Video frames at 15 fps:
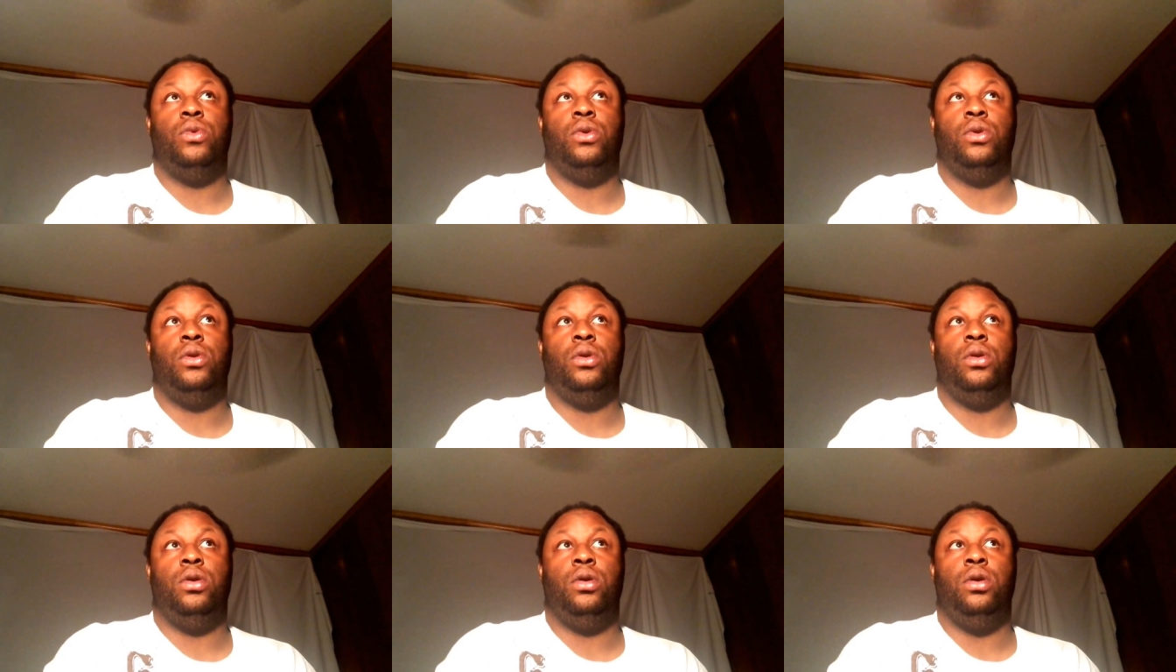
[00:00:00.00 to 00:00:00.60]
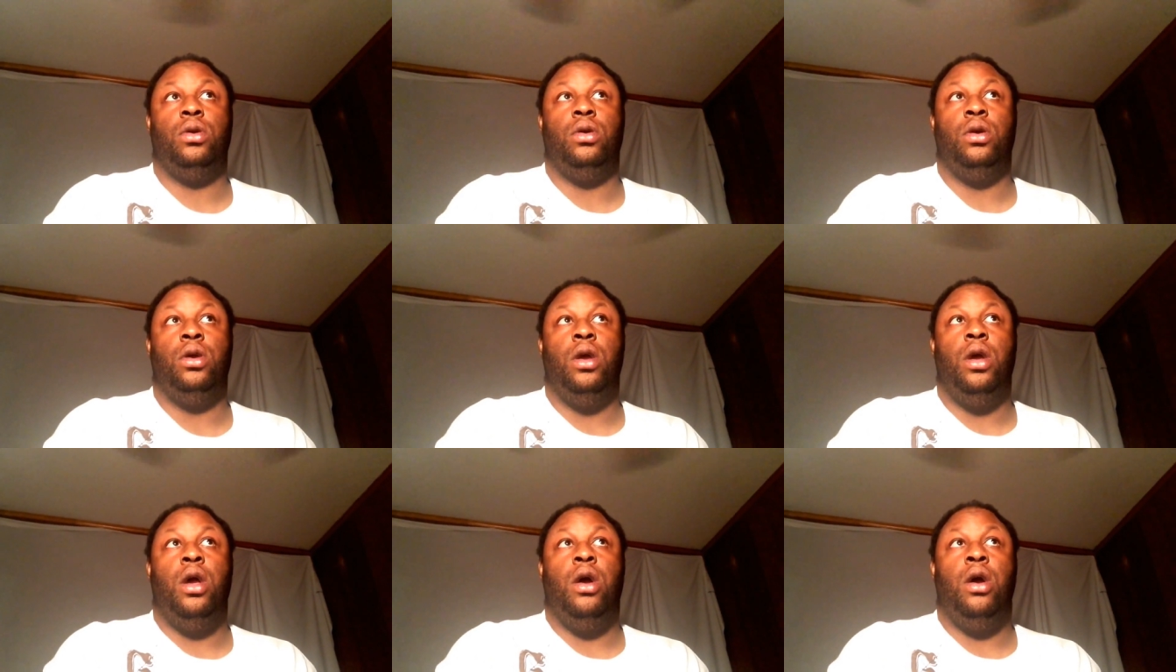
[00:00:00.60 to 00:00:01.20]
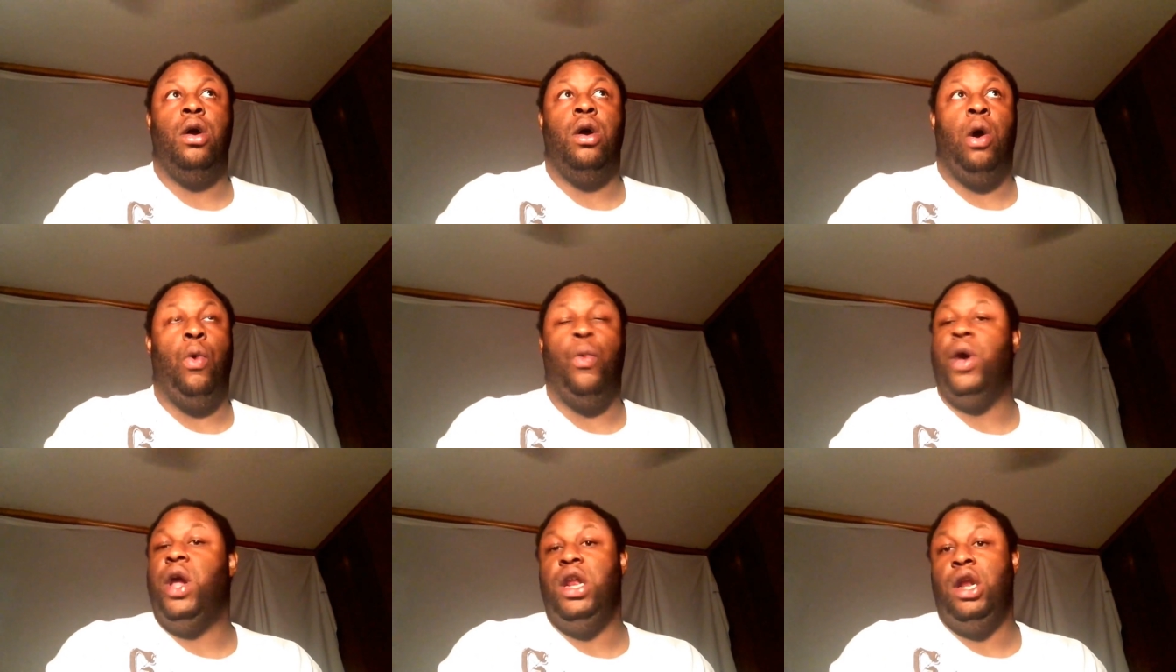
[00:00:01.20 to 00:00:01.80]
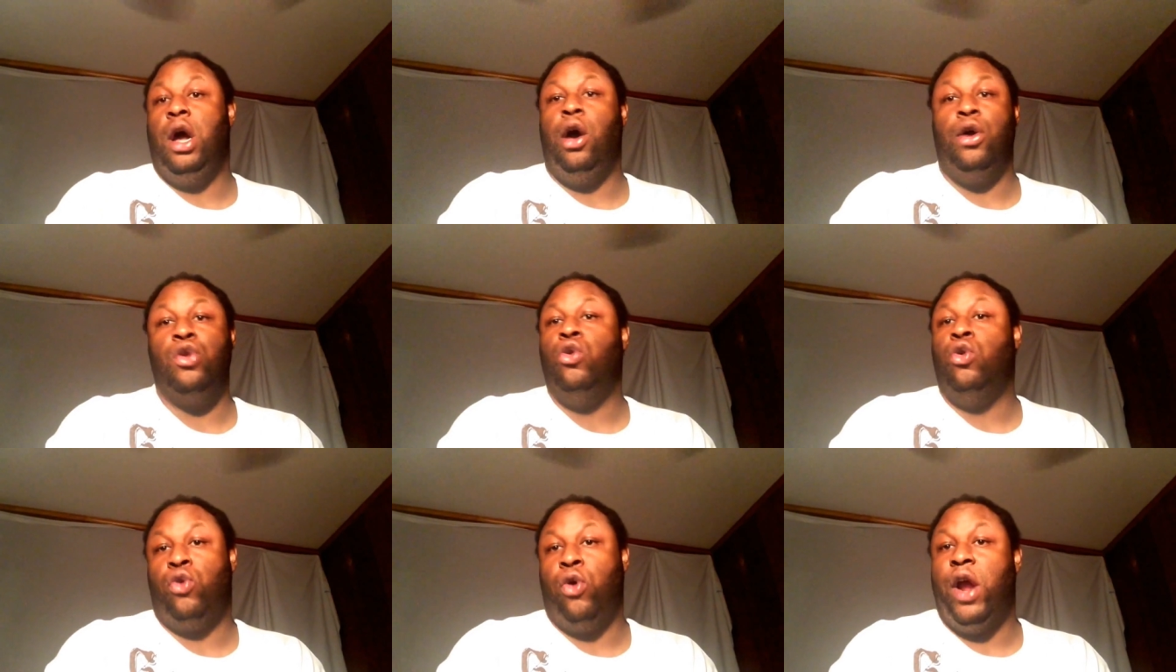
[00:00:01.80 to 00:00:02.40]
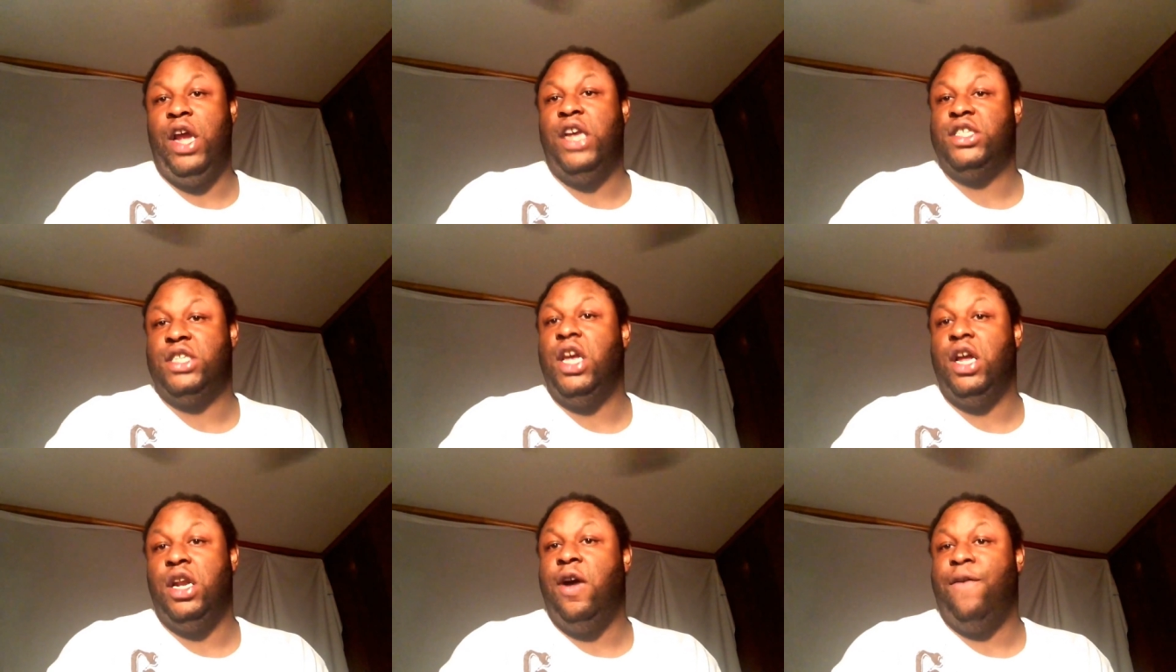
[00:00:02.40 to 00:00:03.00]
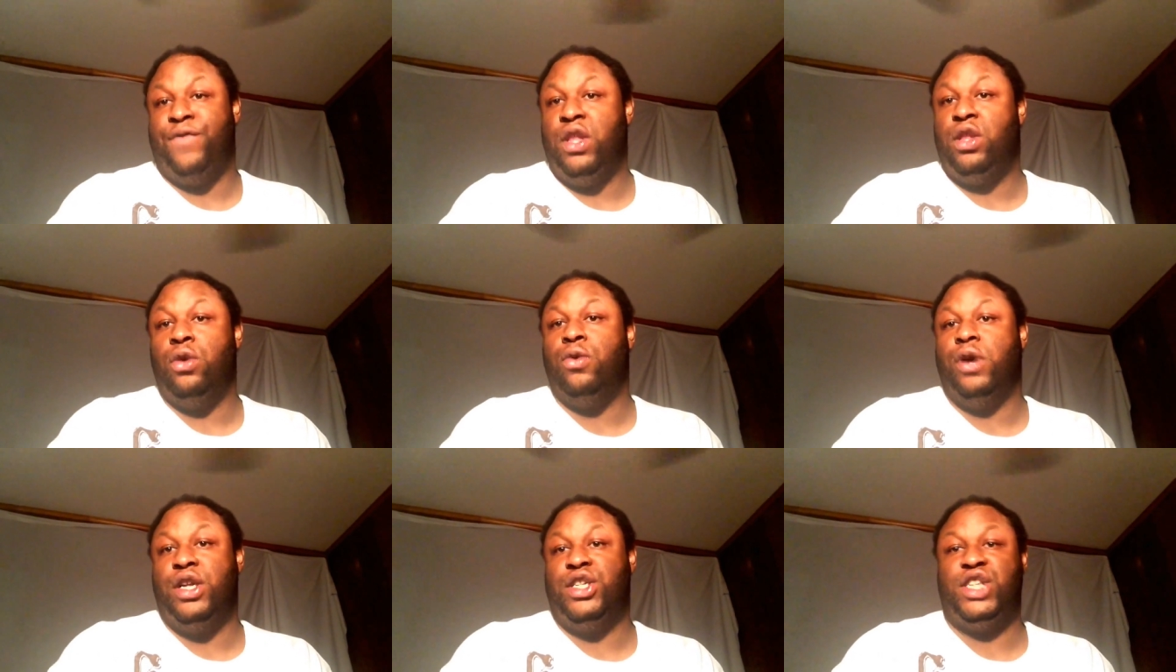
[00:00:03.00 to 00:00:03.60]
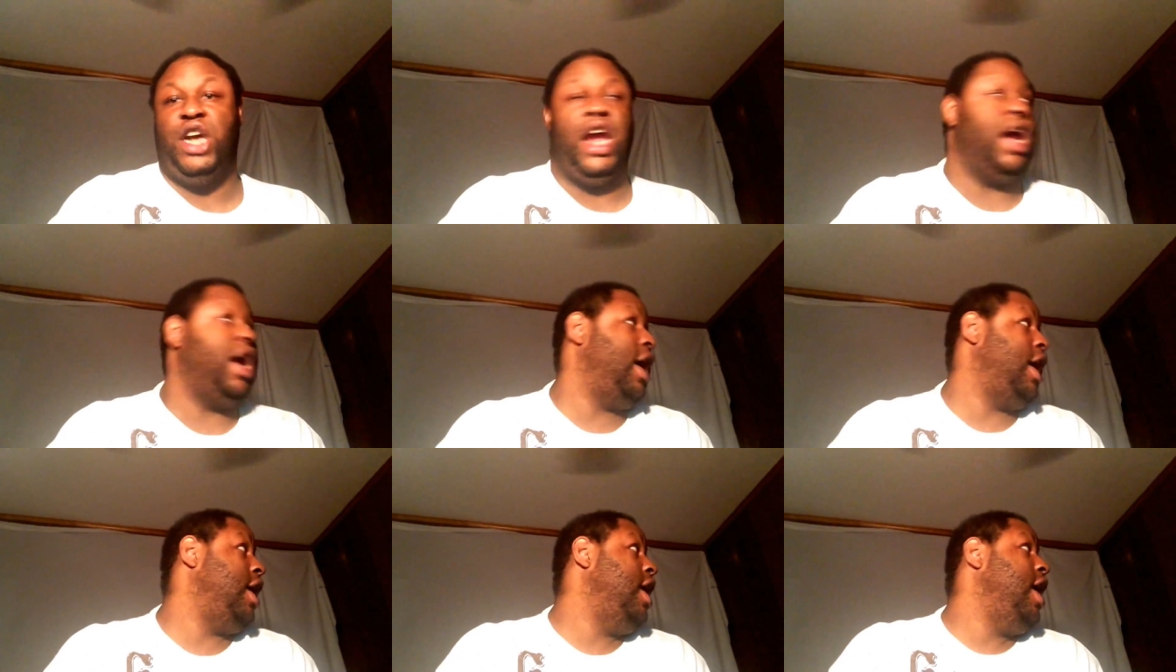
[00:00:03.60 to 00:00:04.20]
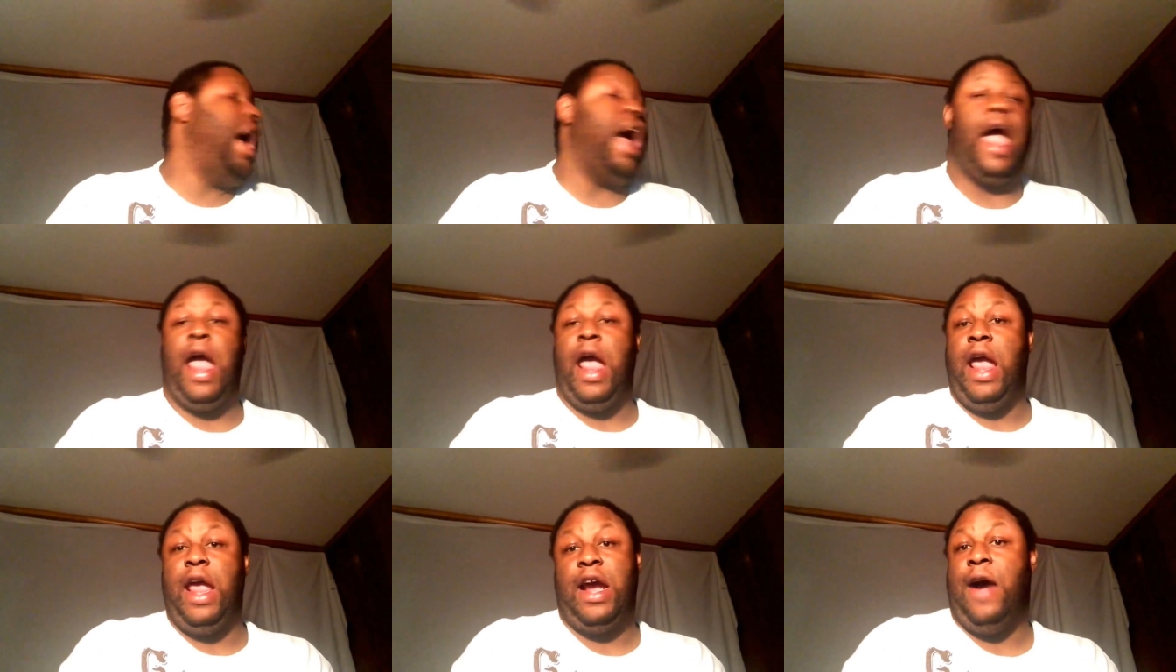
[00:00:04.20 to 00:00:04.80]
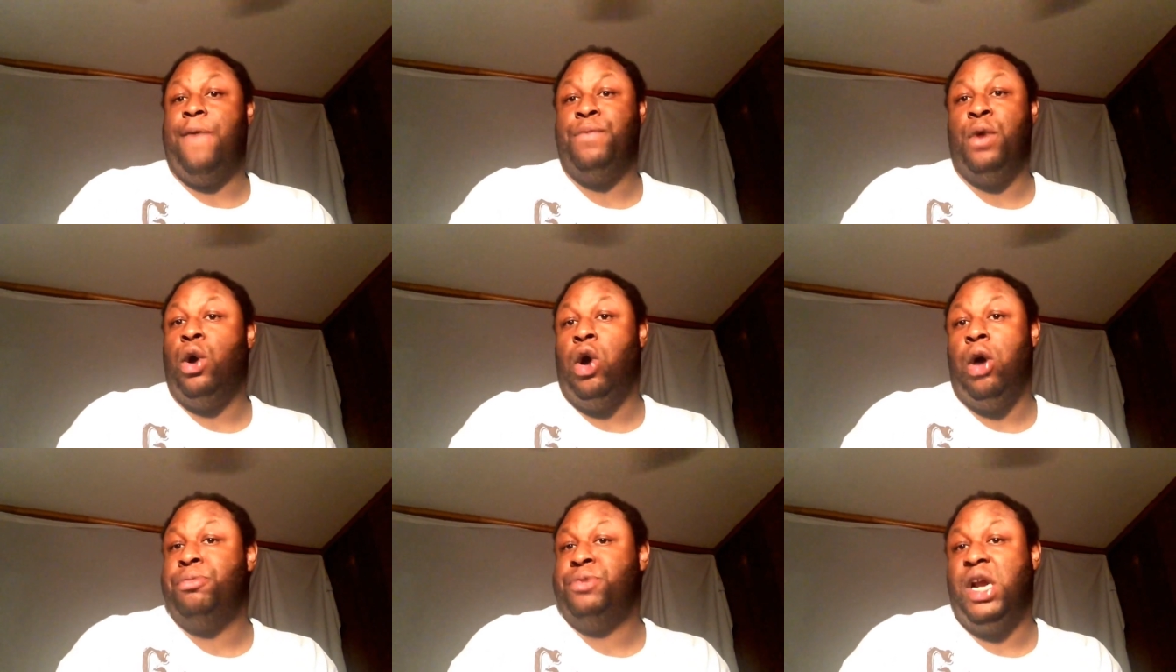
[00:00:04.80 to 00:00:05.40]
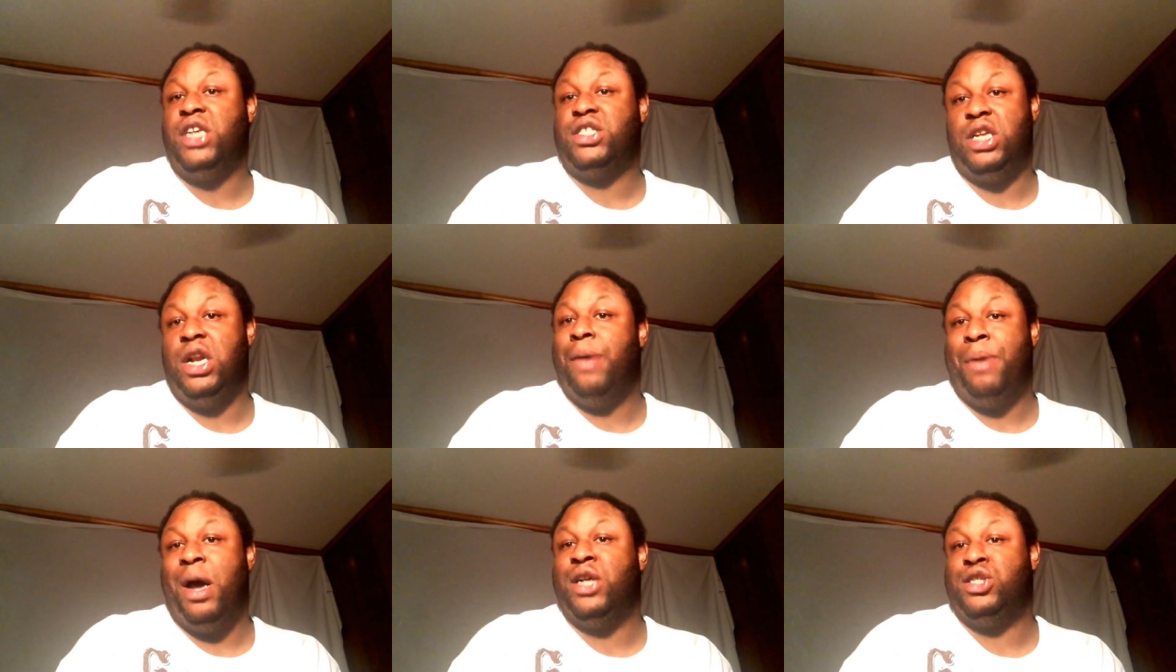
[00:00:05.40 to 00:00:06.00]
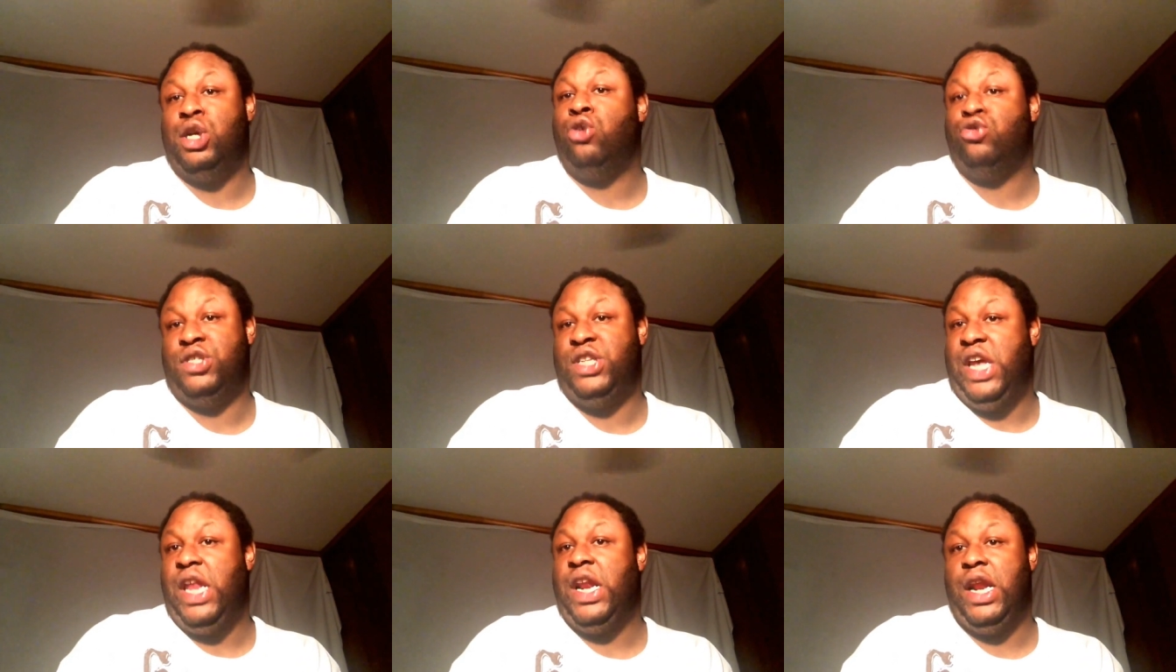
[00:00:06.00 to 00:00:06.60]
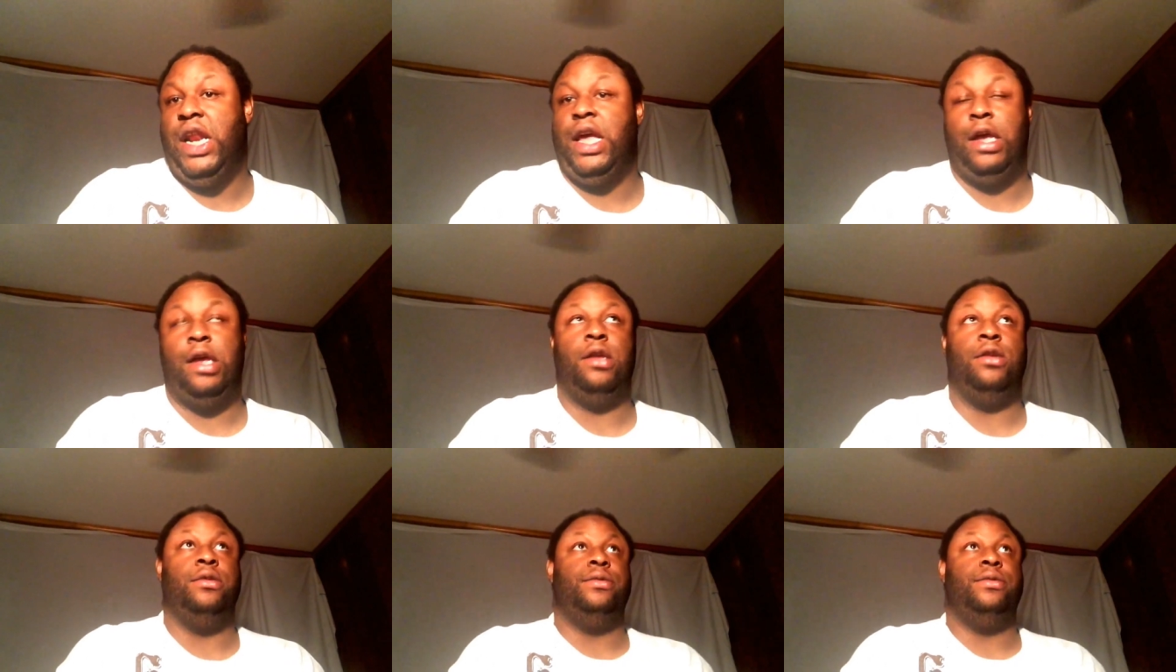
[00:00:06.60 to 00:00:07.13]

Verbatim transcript: You don't have to prove anything. We know you crazy enough to do it, Jay. I ain't got no objection about your sanity.